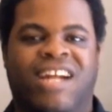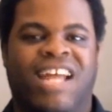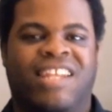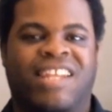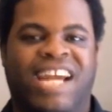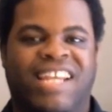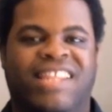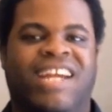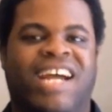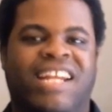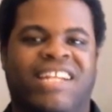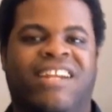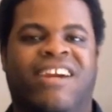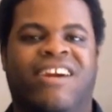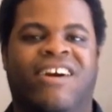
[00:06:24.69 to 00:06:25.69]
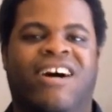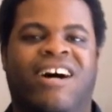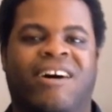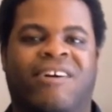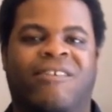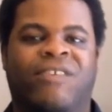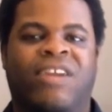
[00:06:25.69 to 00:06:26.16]
I like the idea
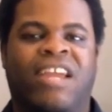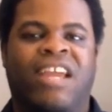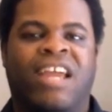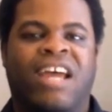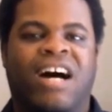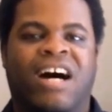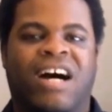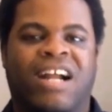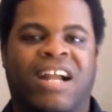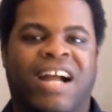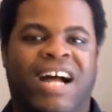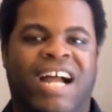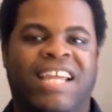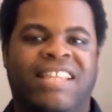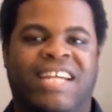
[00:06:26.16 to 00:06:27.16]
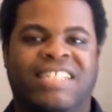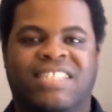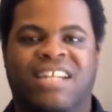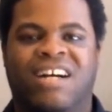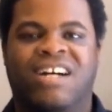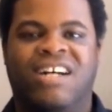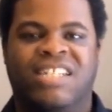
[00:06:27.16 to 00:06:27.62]
of a guy that's
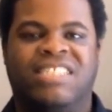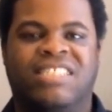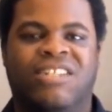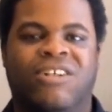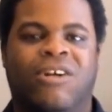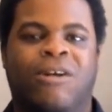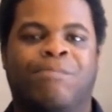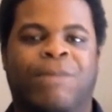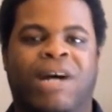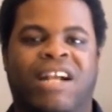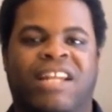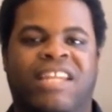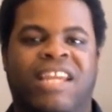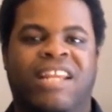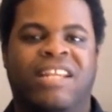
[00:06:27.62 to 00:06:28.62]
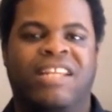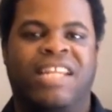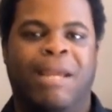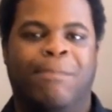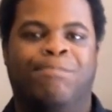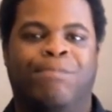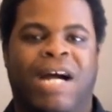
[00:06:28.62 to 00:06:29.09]
a hustler but can
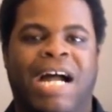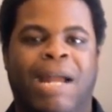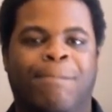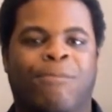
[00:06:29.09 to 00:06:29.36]
get by